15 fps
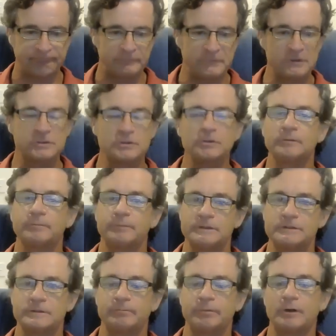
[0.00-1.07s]
you shouldn't be
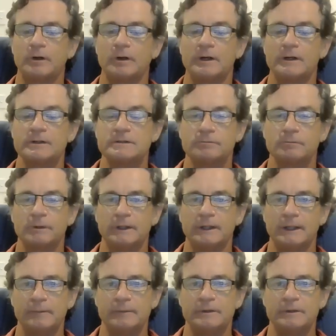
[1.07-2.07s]
surprised when the